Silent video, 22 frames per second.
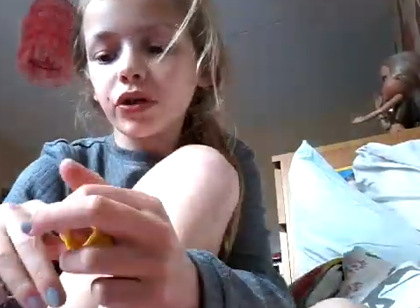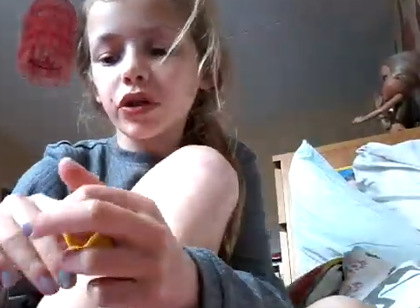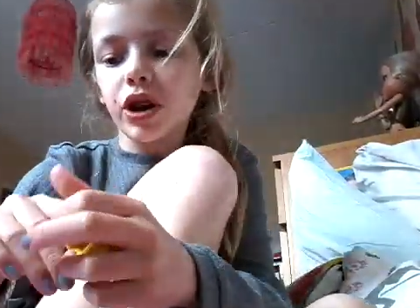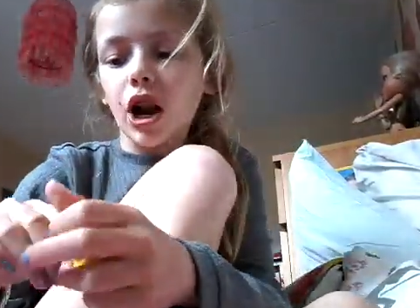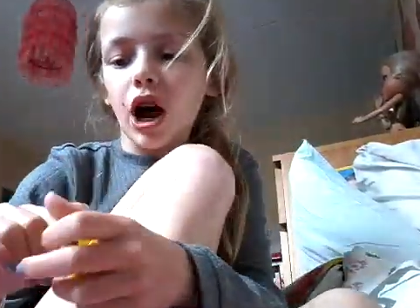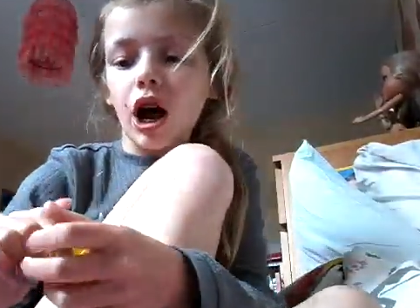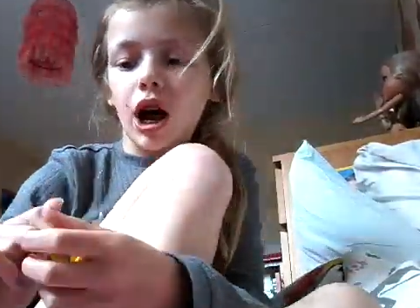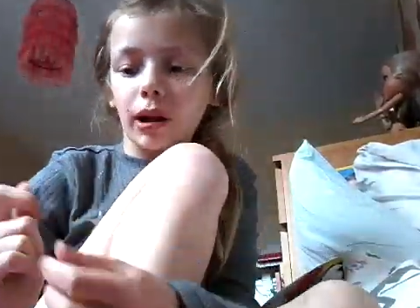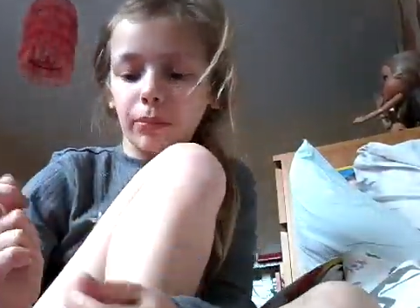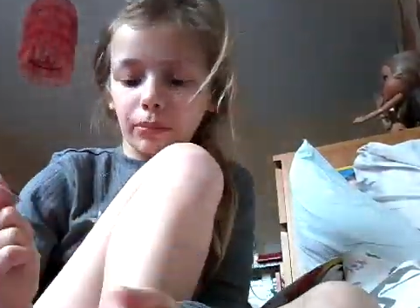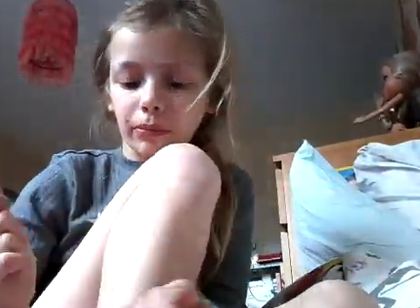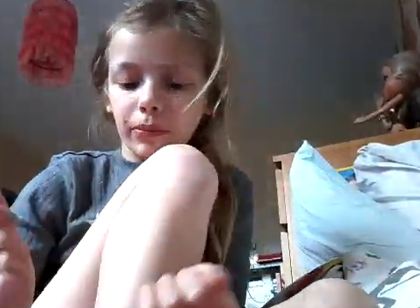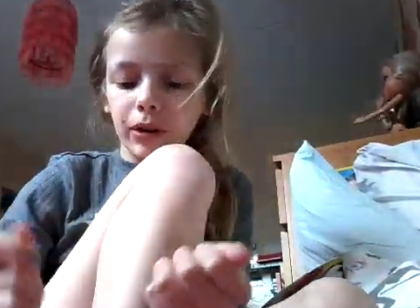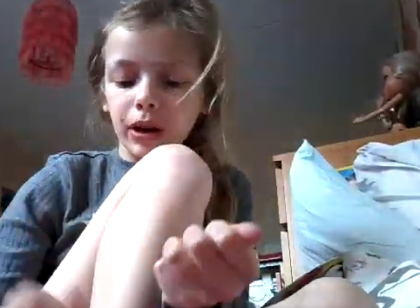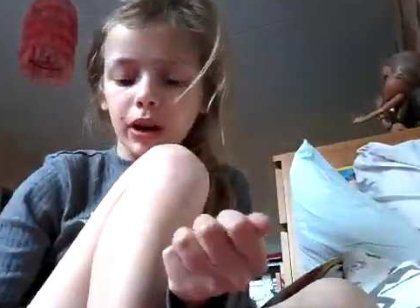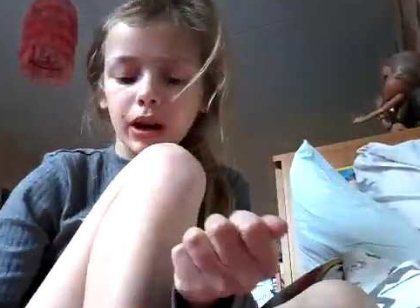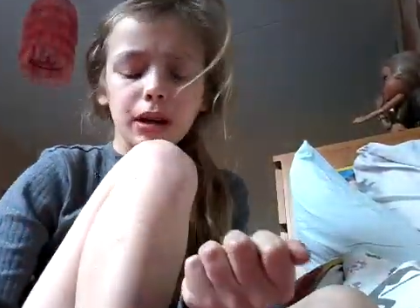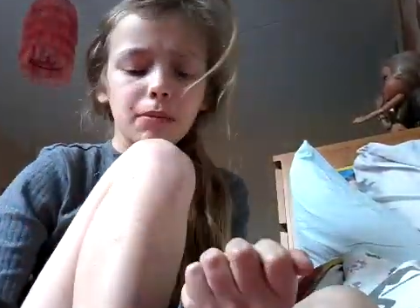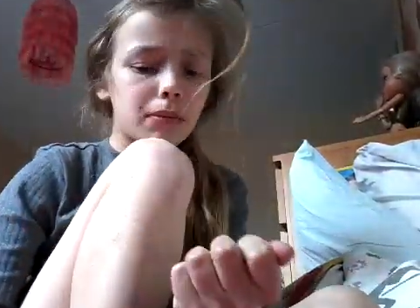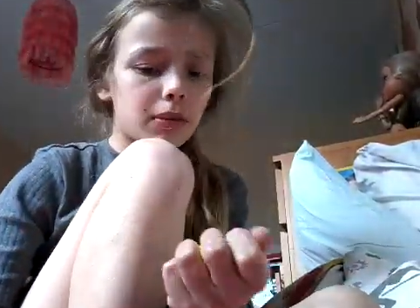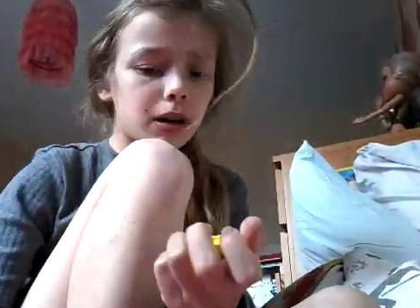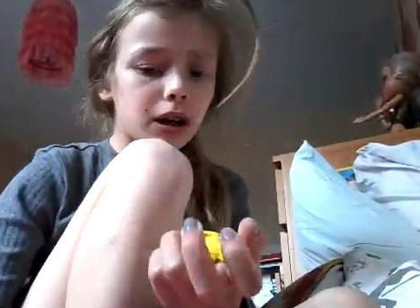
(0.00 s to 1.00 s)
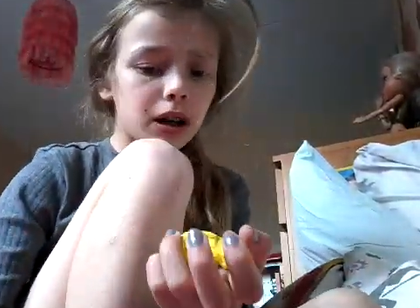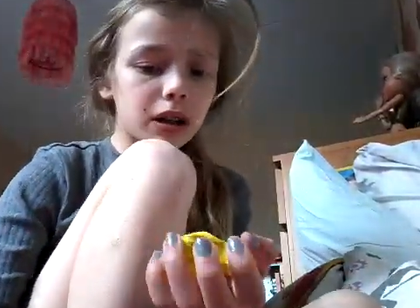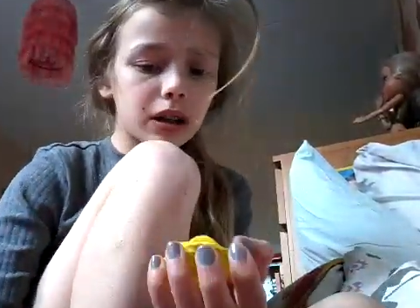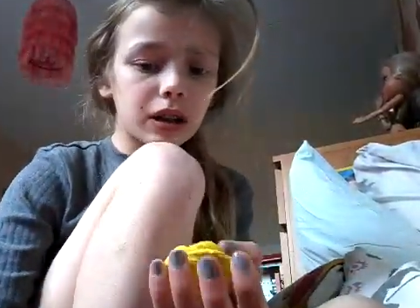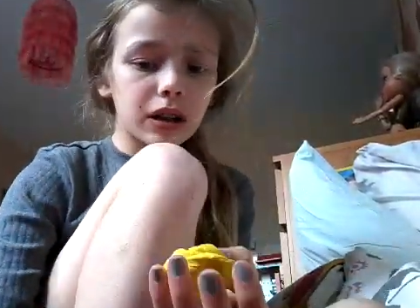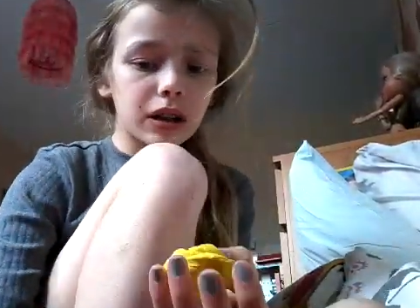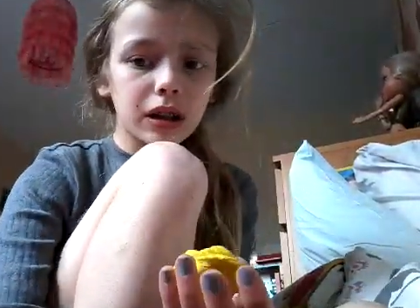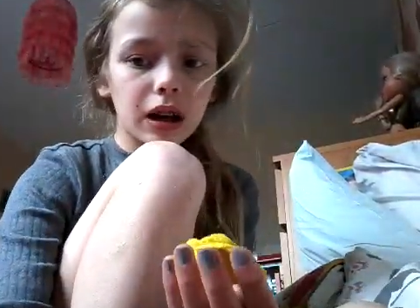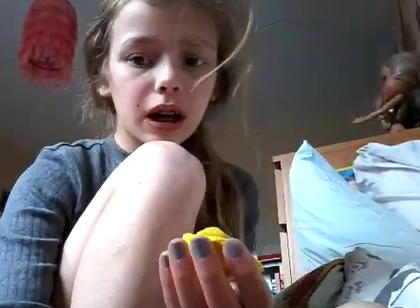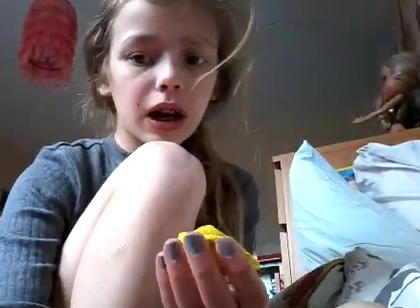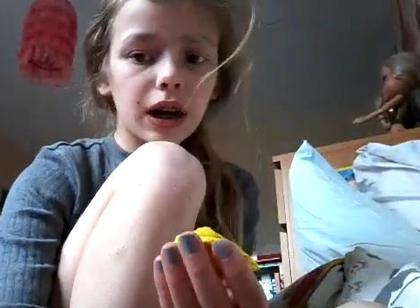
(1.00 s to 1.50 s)
slime. But
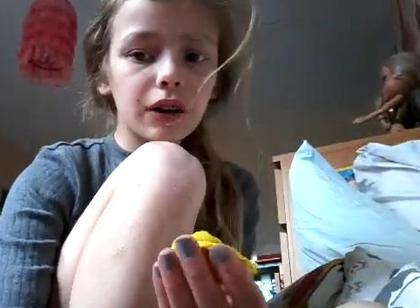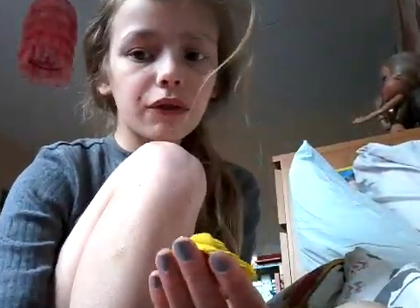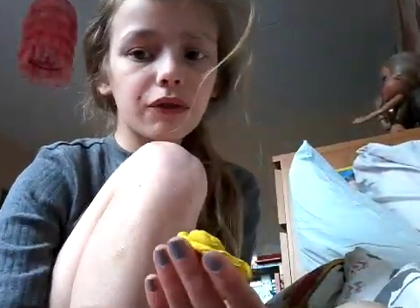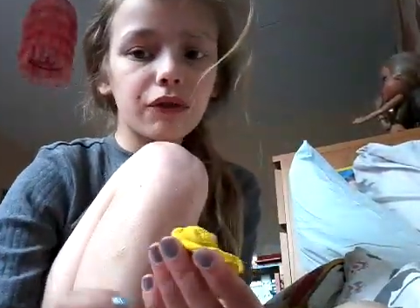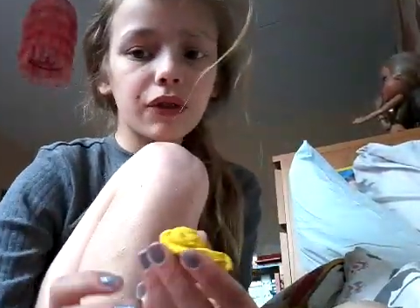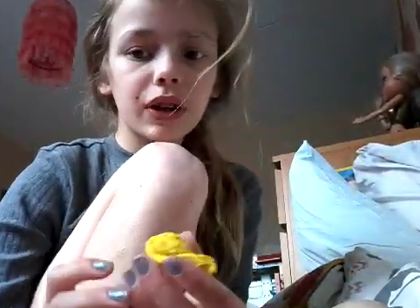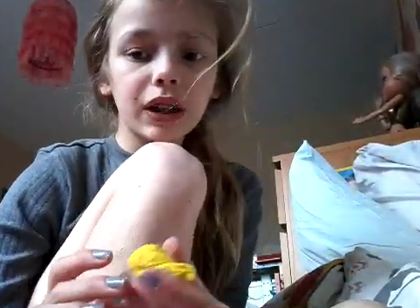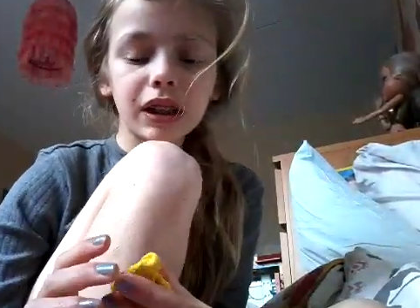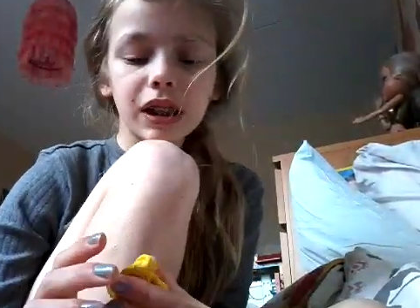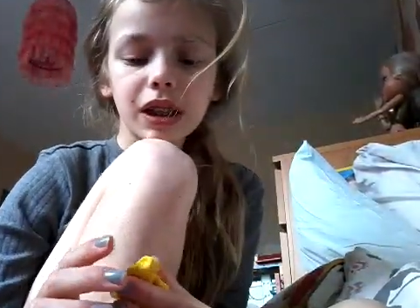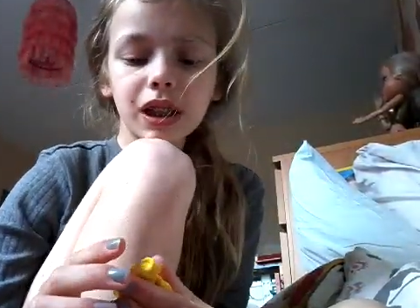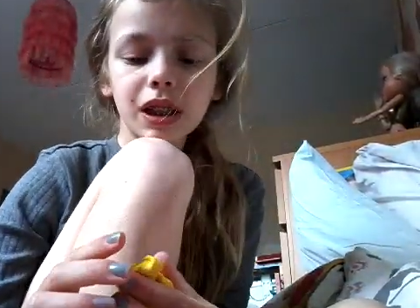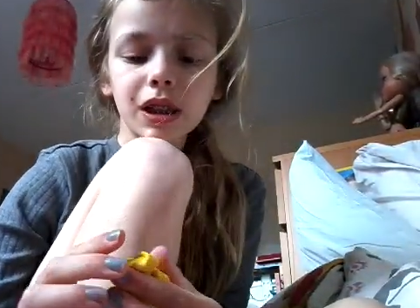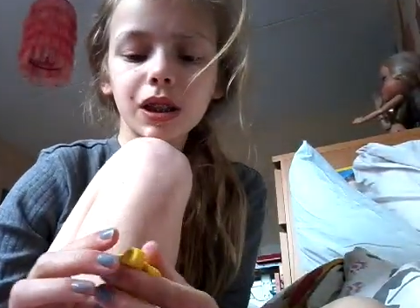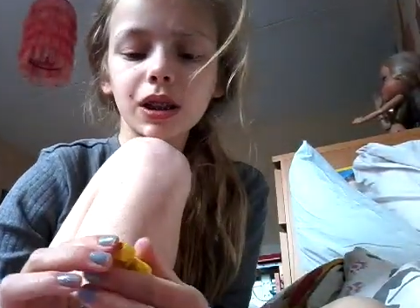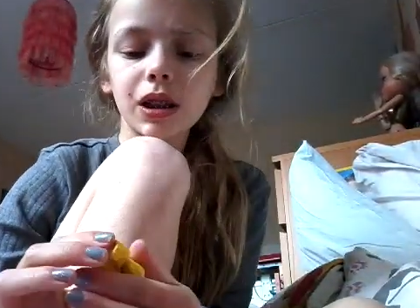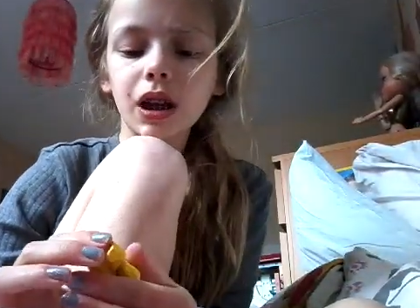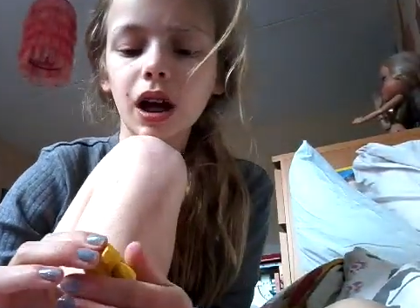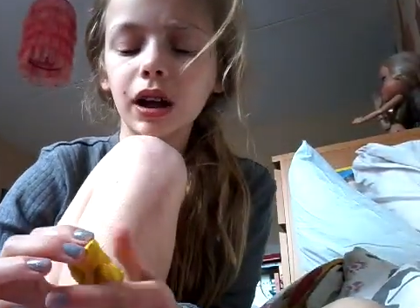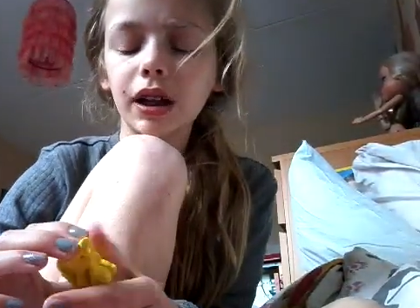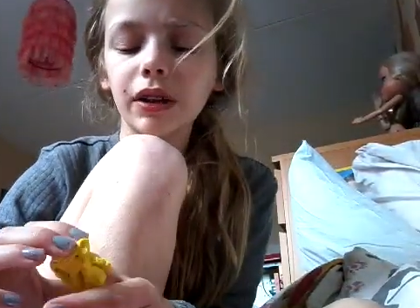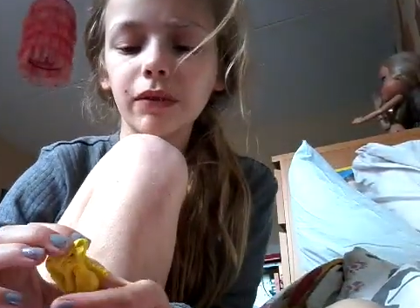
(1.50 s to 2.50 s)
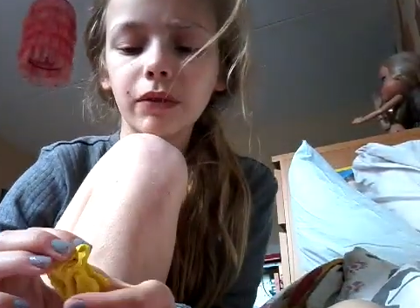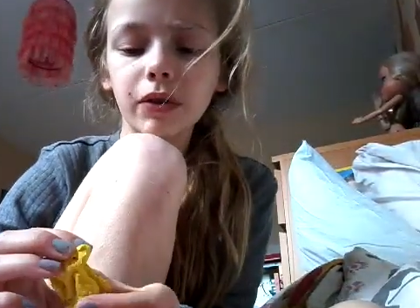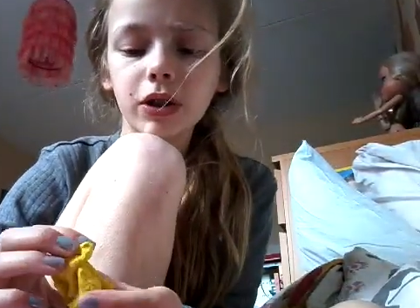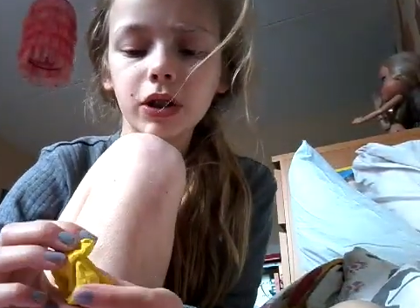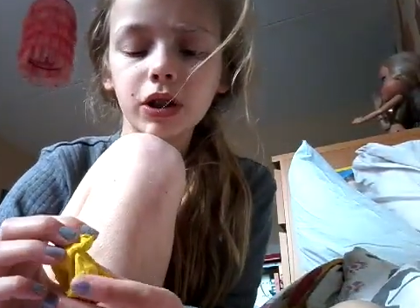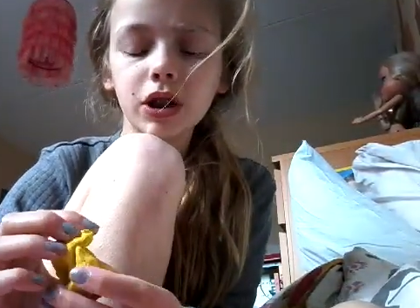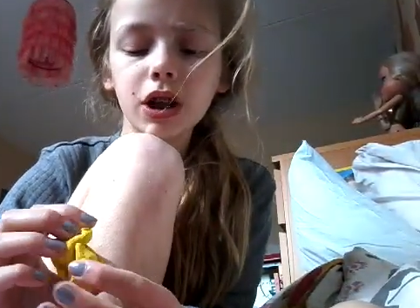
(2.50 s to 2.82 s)
I think this is not even